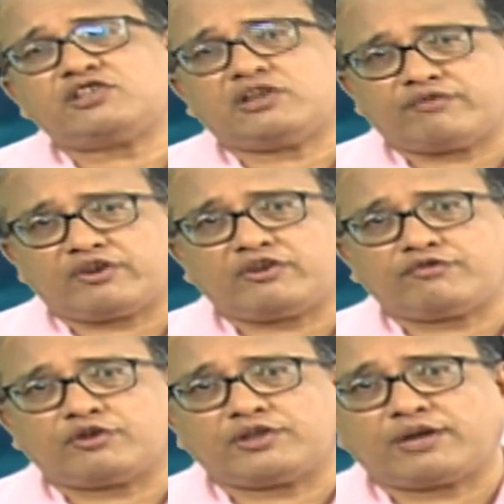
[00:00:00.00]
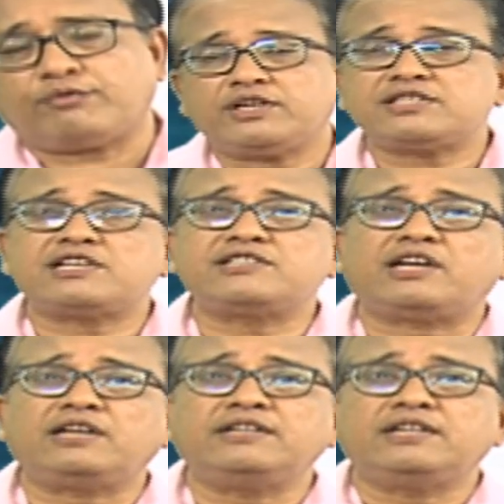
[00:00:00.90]
We discussed the
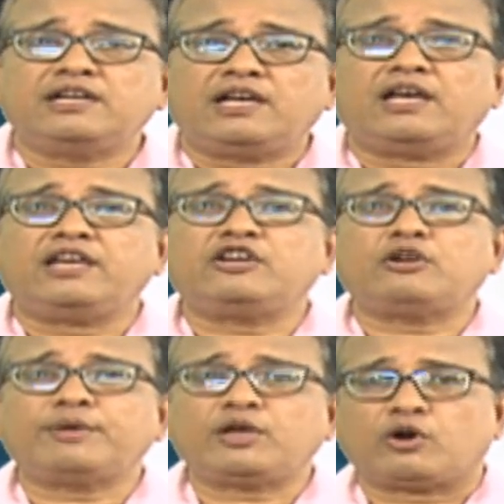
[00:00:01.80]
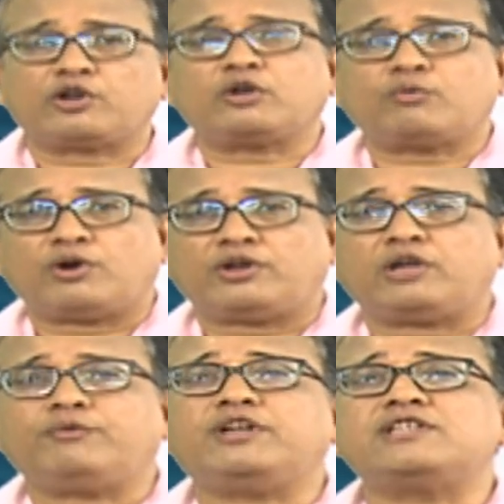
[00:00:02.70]
economic order quantity, we discussed what
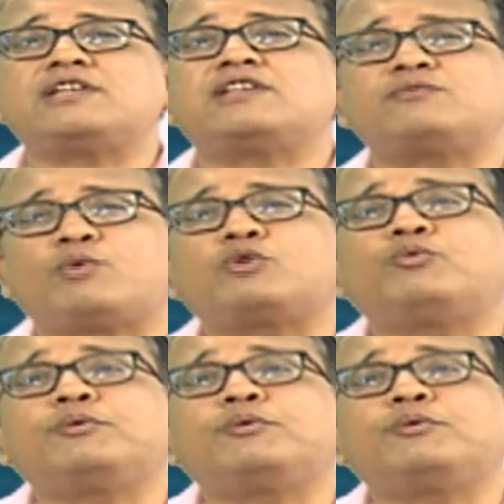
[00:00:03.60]
would be the optimal